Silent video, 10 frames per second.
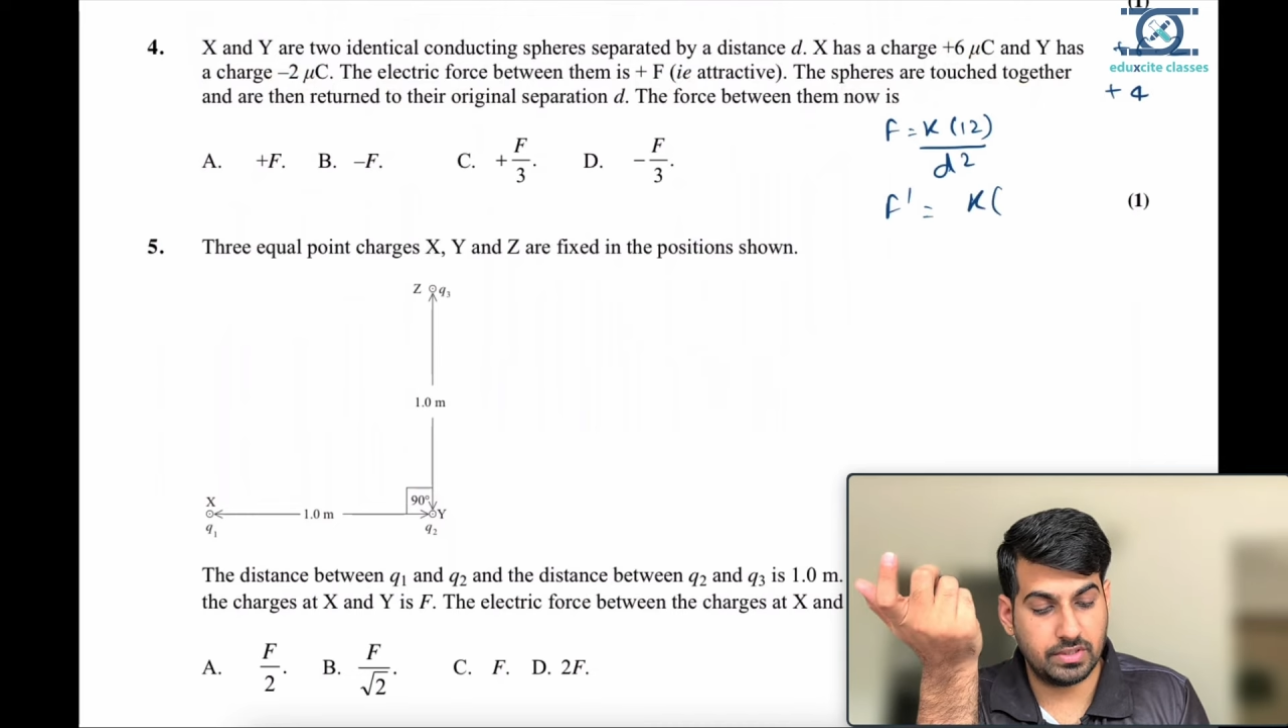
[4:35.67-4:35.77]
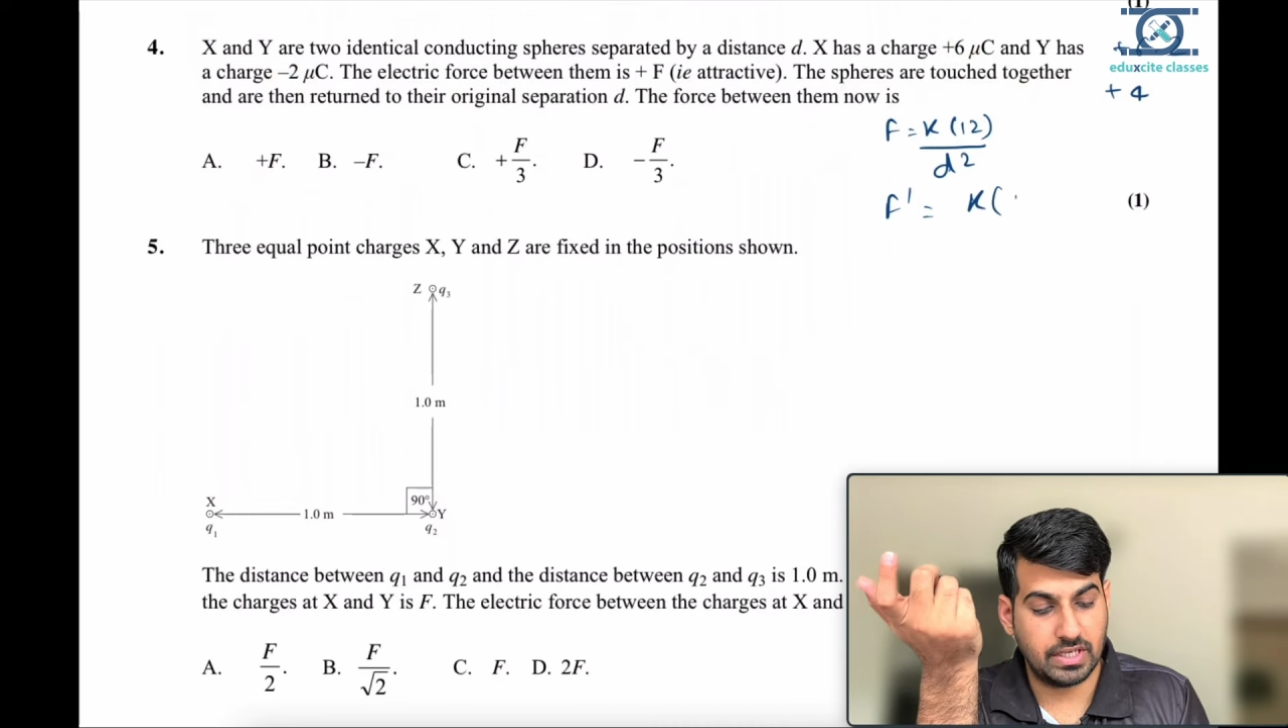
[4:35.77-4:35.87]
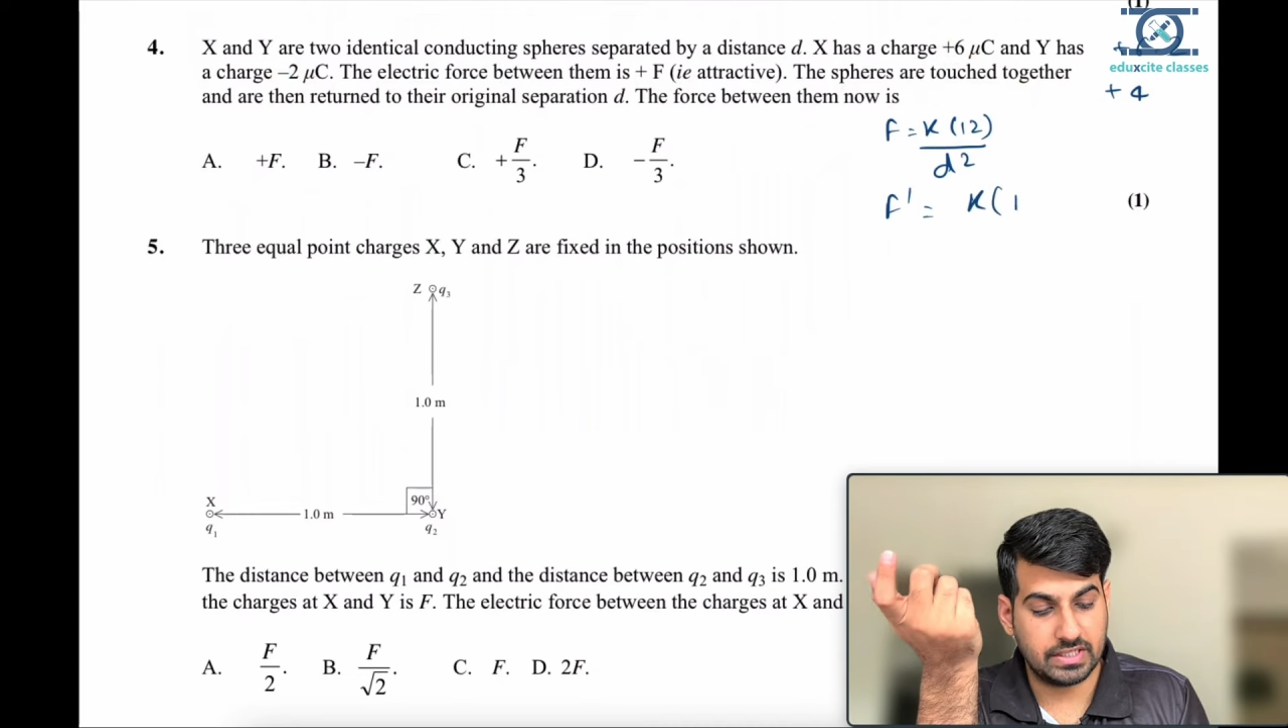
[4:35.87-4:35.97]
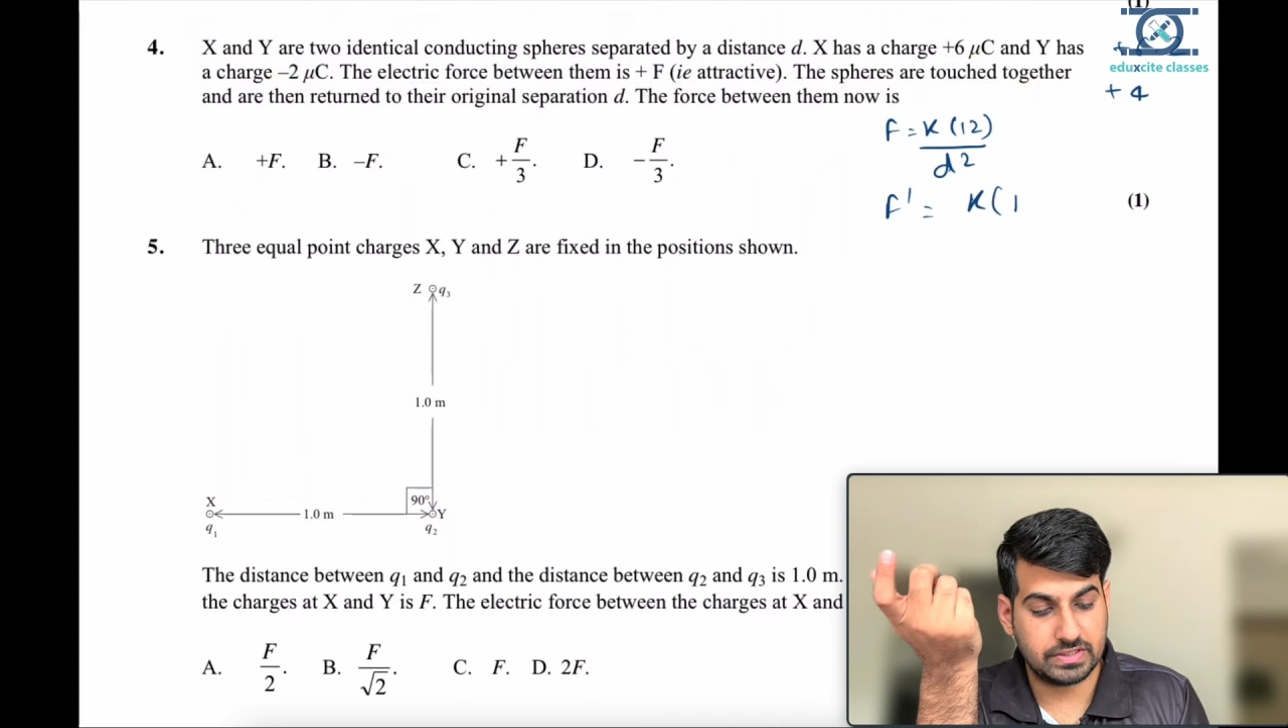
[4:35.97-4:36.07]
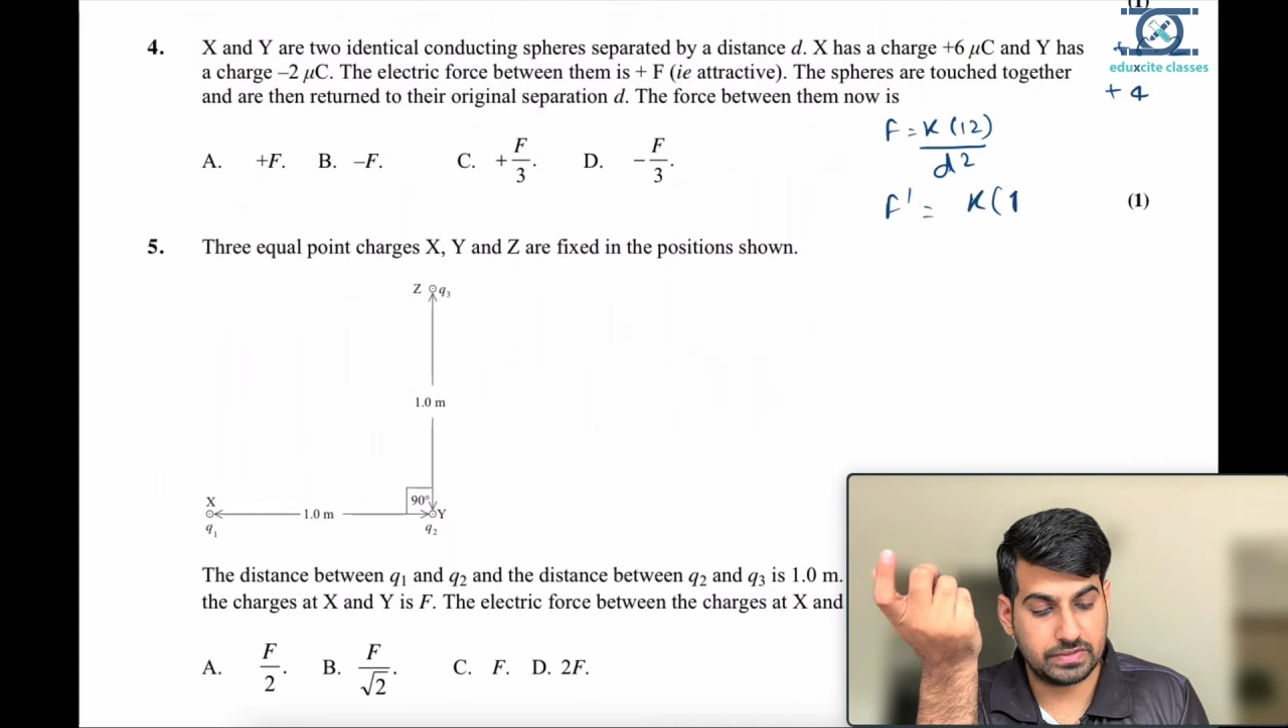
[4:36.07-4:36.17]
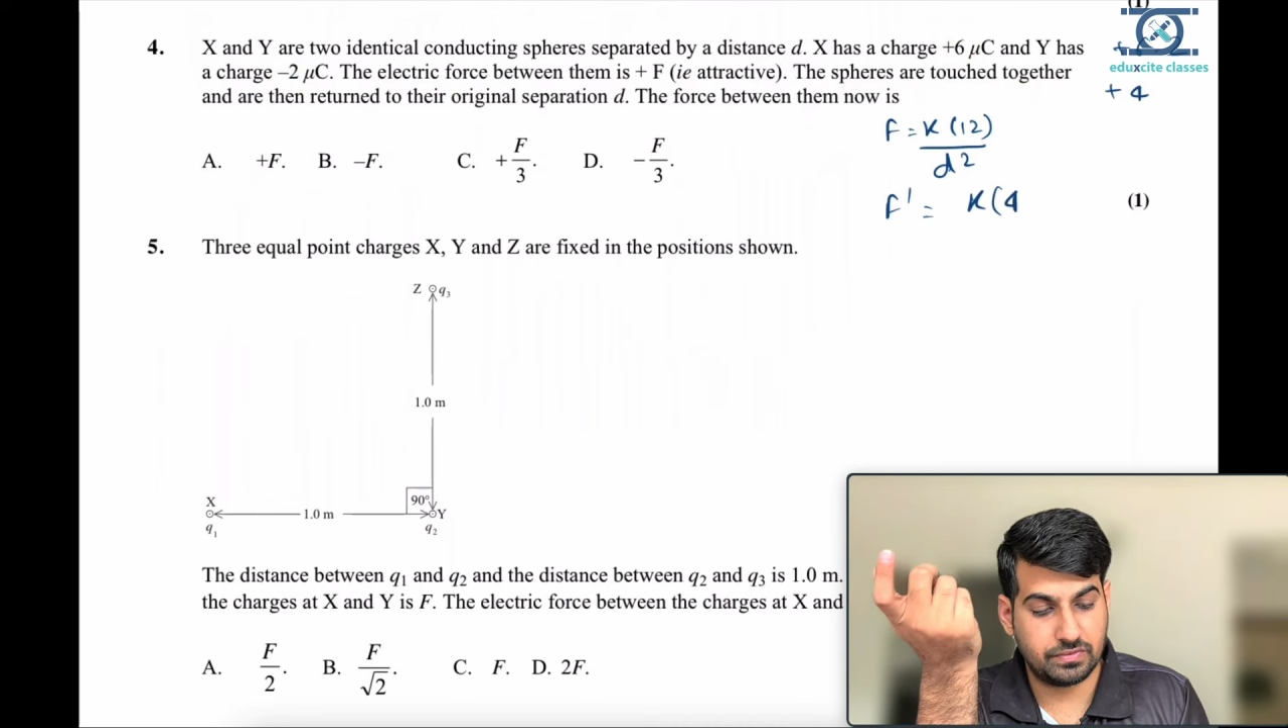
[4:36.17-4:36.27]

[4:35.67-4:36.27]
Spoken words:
that is